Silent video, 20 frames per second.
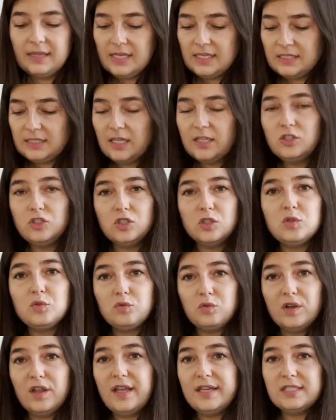this, I just
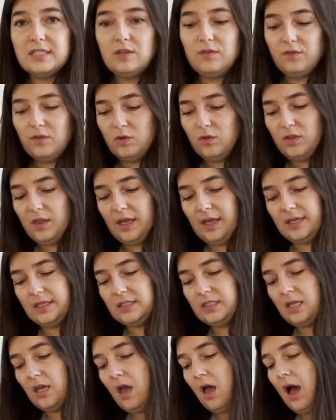realized a few
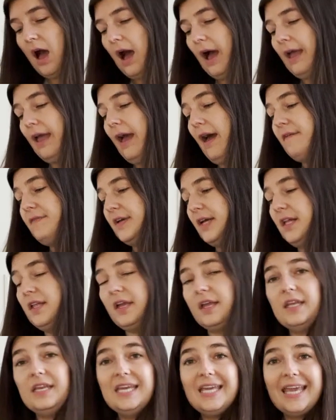things. I have a
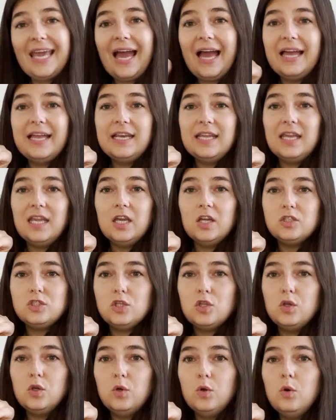clickety cat in here
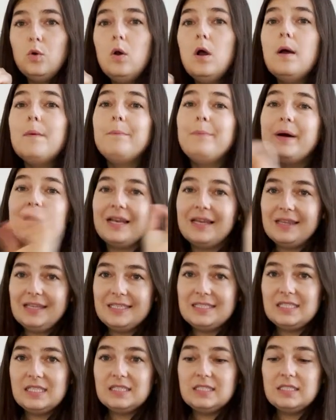too, but at
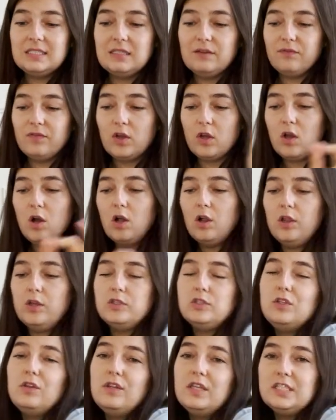least it's a different color.
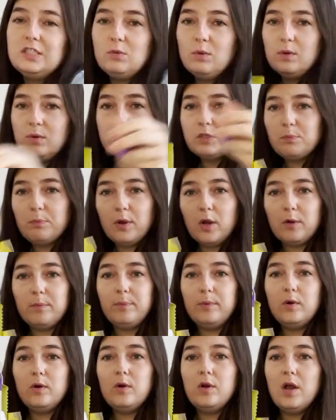So this one was
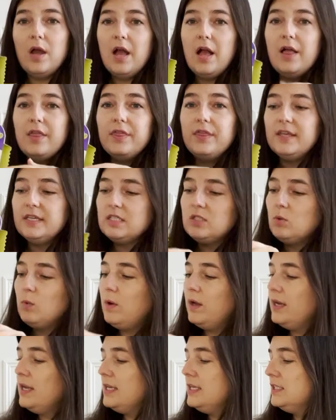purple. This
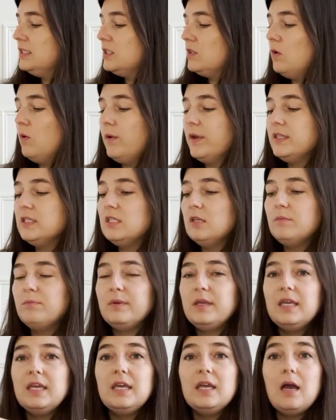one is going to
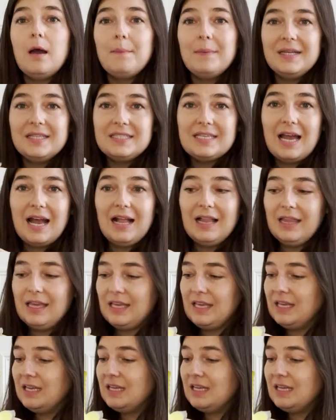be a metallic,